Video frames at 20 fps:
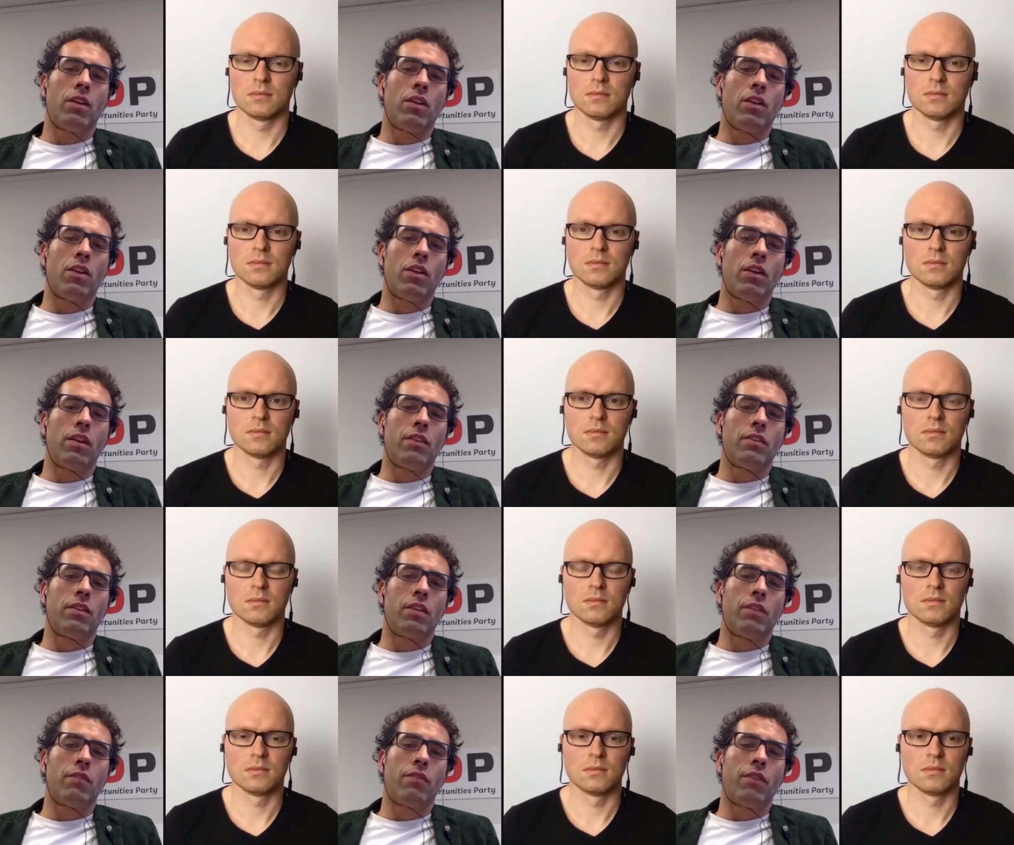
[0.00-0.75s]
Speaker 1: you know that
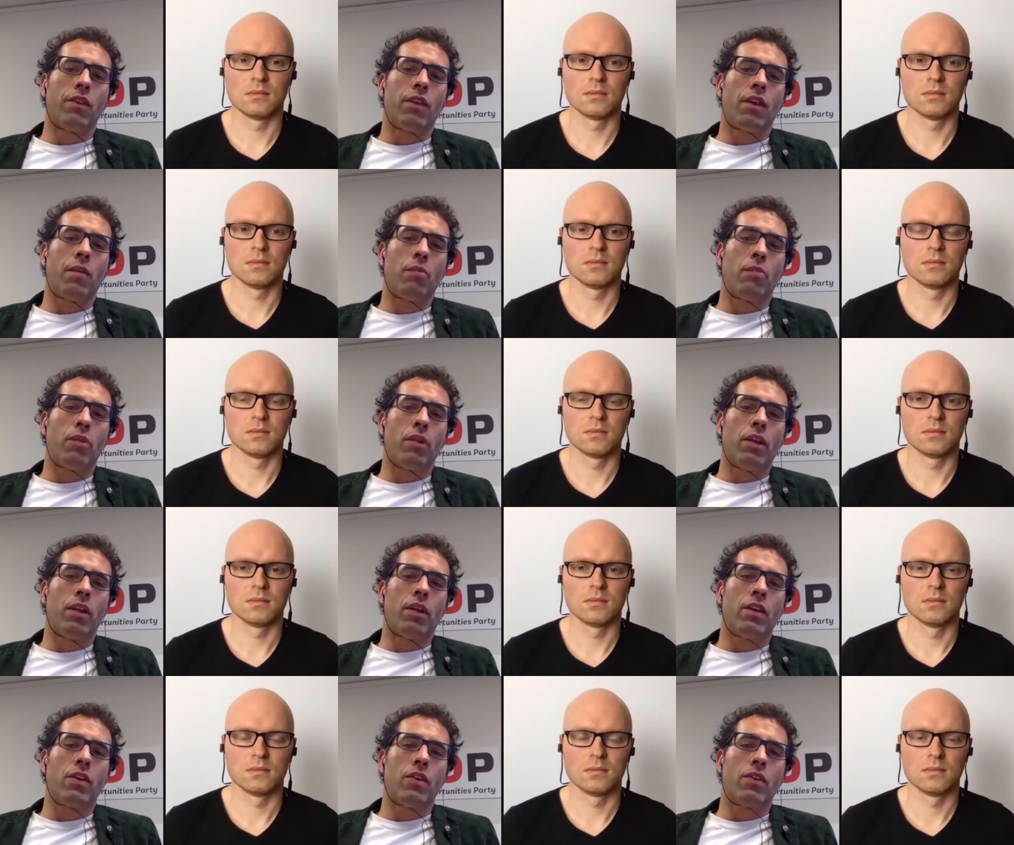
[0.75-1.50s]
are delivering a
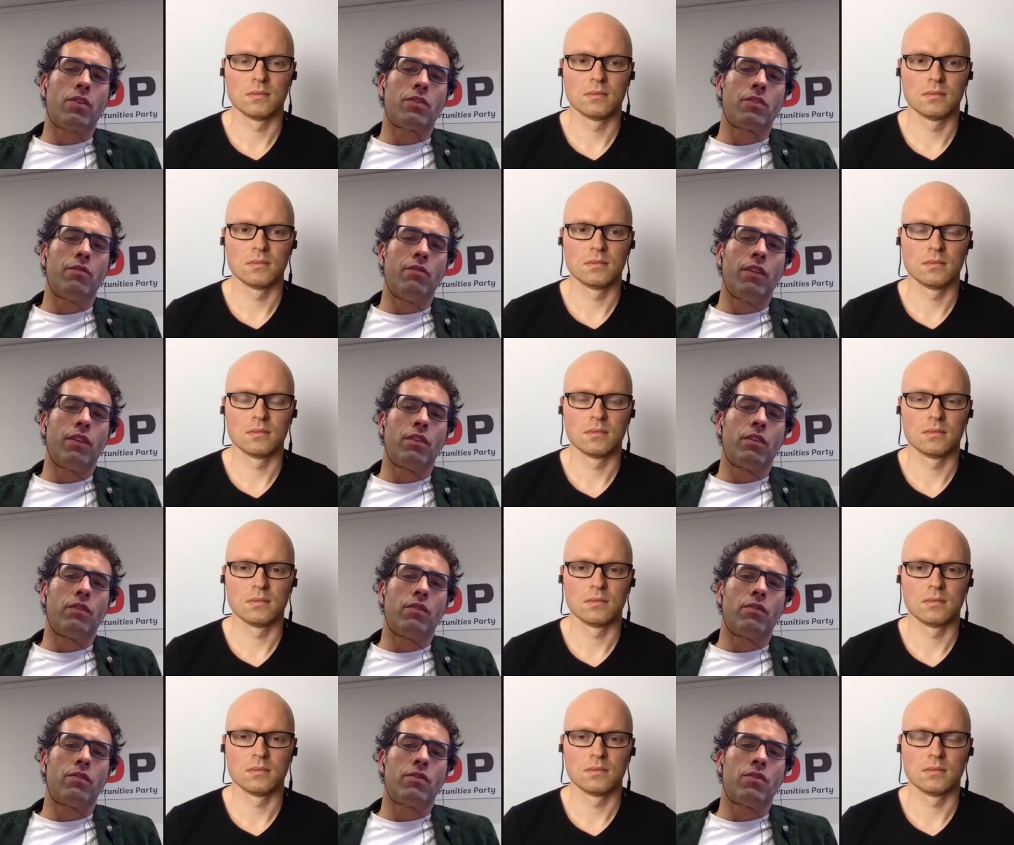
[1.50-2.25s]
pretty cost
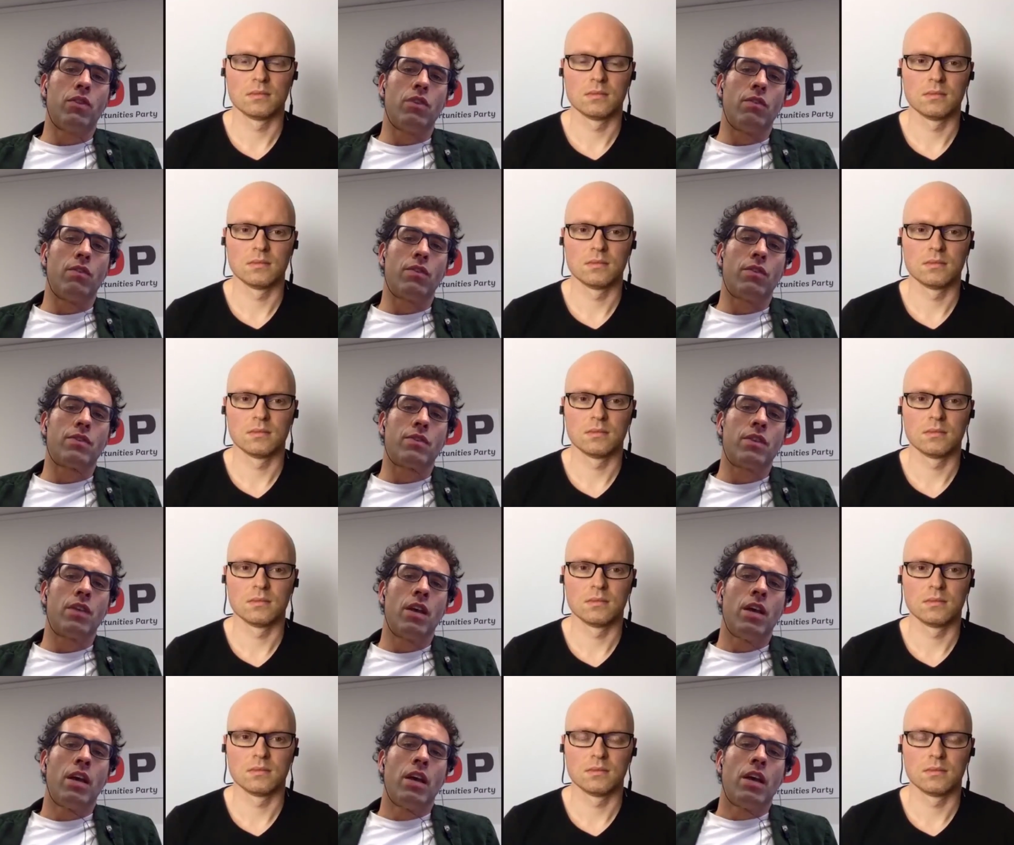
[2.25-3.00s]
effective
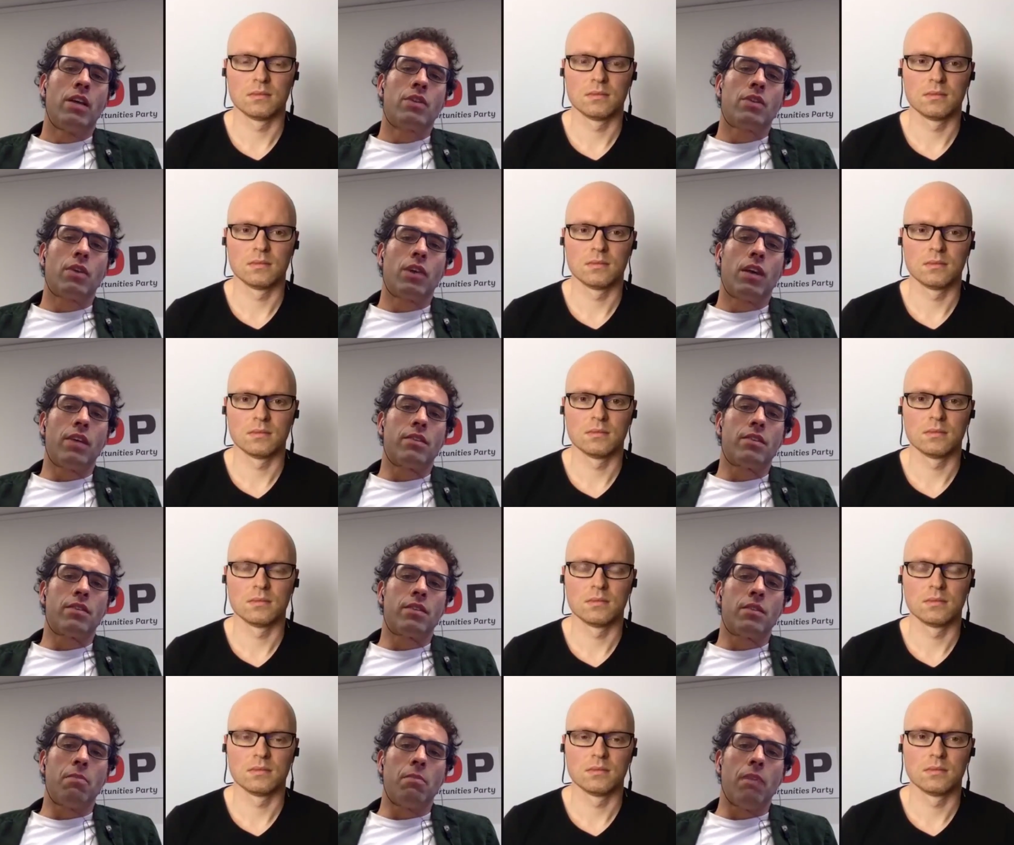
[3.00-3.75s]
service. So I
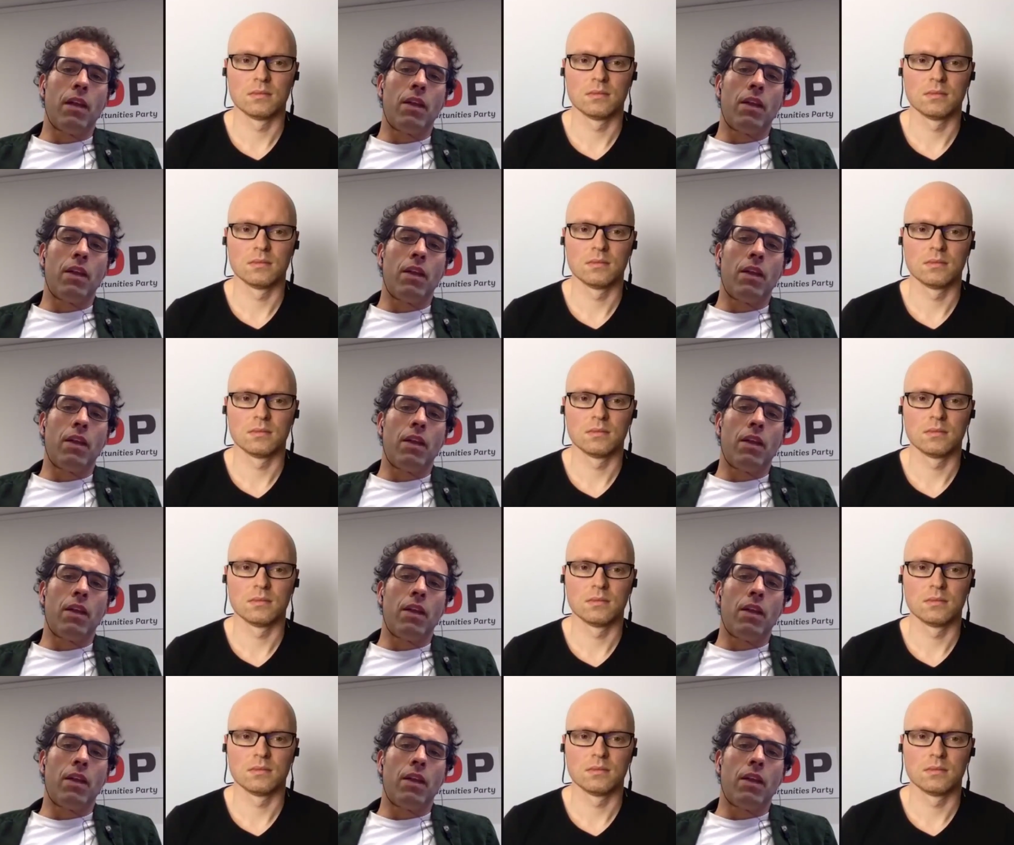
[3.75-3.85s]
guess it's a